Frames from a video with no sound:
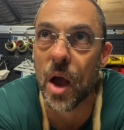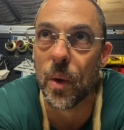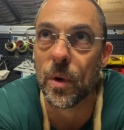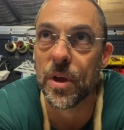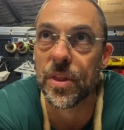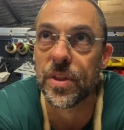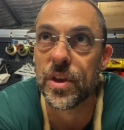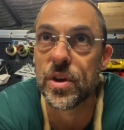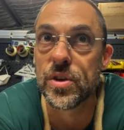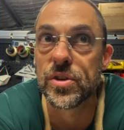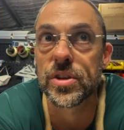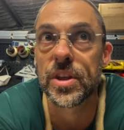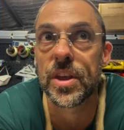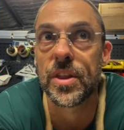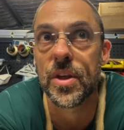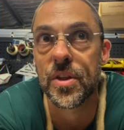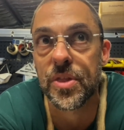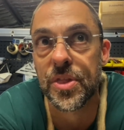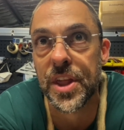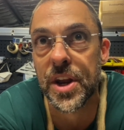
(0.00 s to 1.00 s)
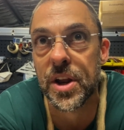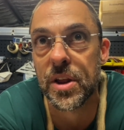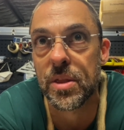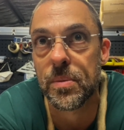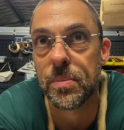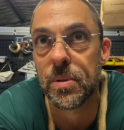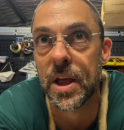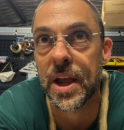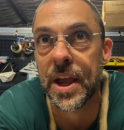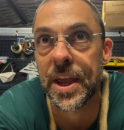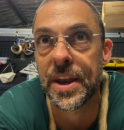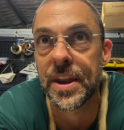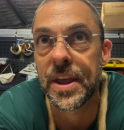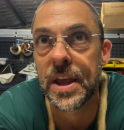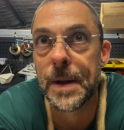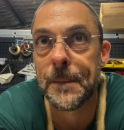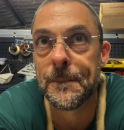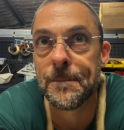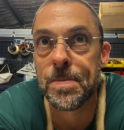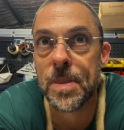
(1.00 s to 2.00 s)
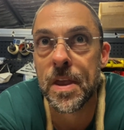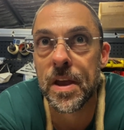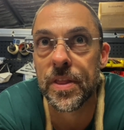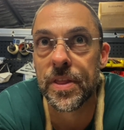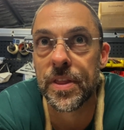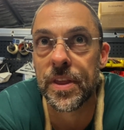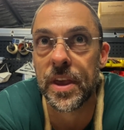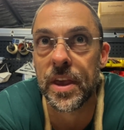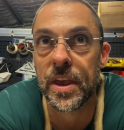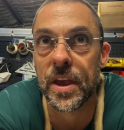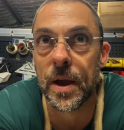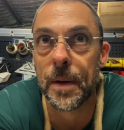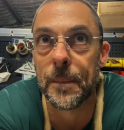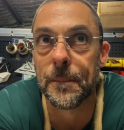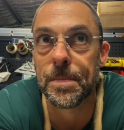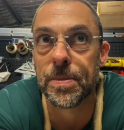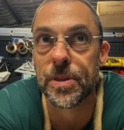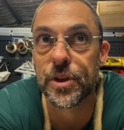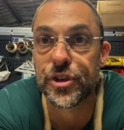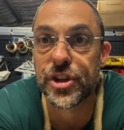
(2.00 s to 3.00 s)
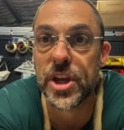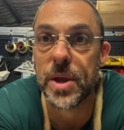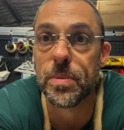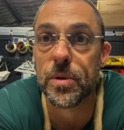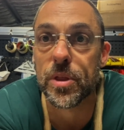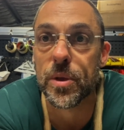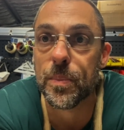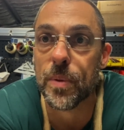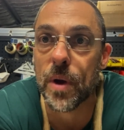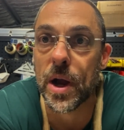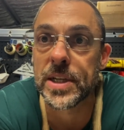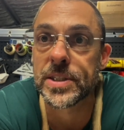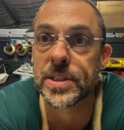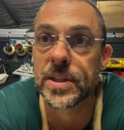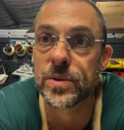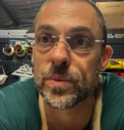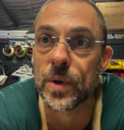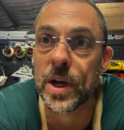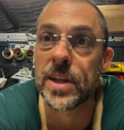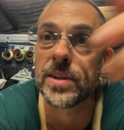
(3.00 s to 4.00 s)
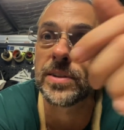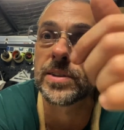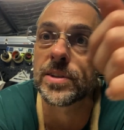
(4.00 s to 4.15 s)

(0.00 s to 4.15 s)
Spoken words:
with. Usually the thinner the blade, the cheaper the price as well.